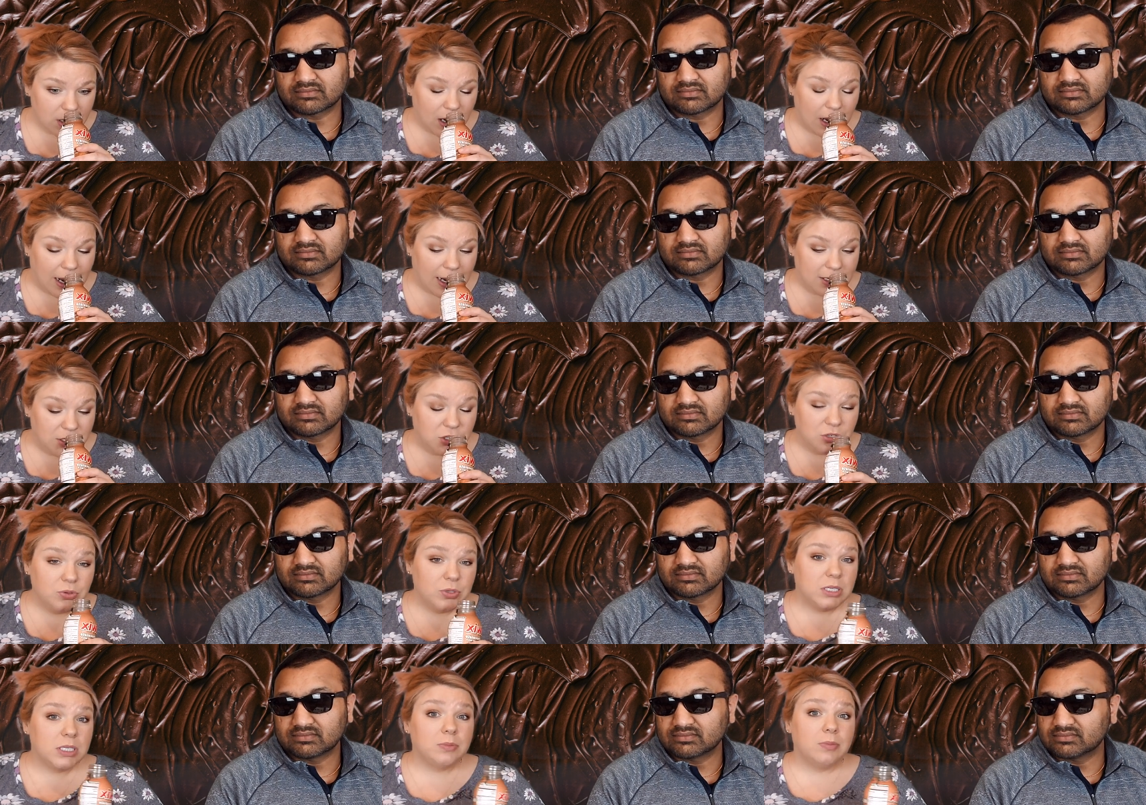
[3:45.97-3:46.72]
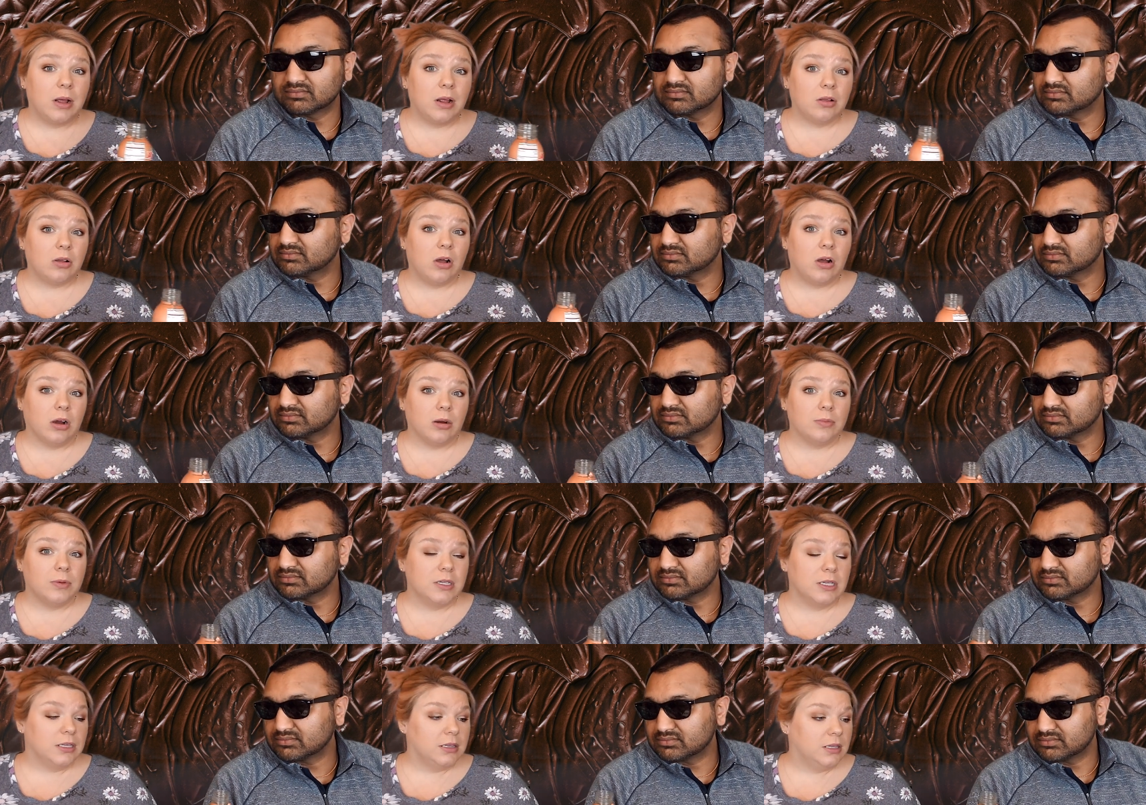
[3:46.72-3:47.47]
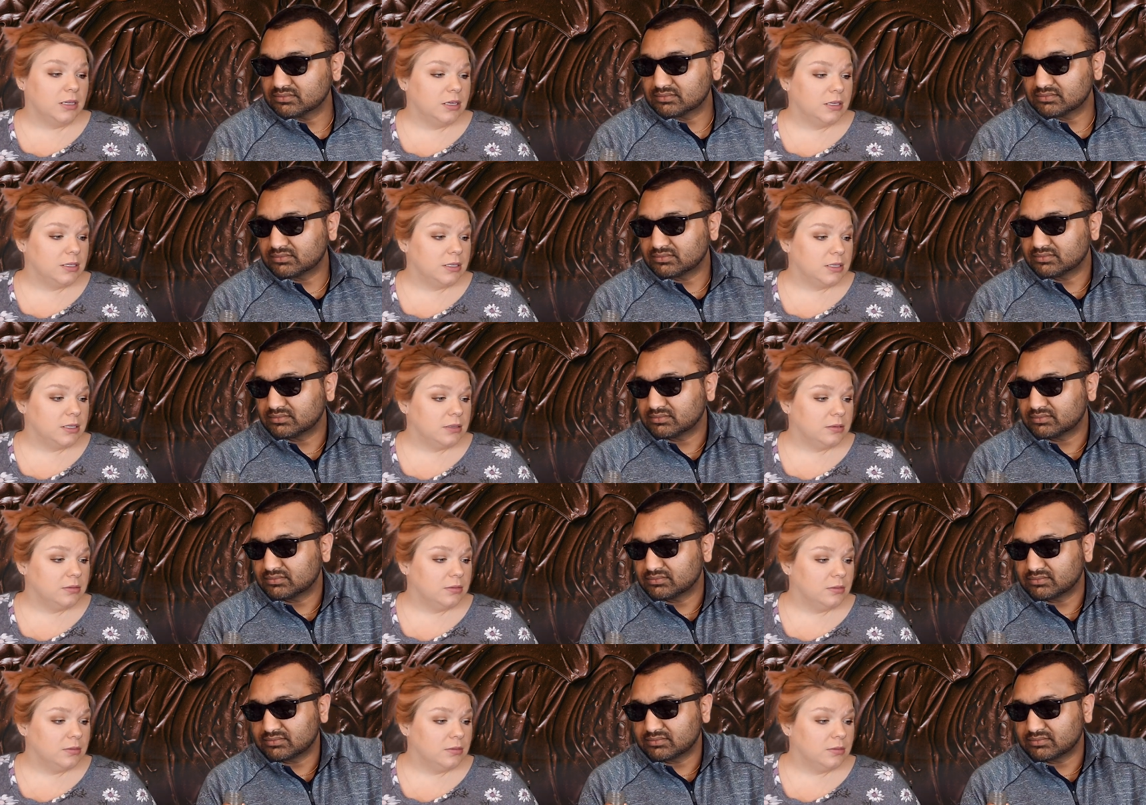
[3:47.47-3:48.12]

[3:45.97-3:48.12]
Speaker 1: I do smell caramel in this.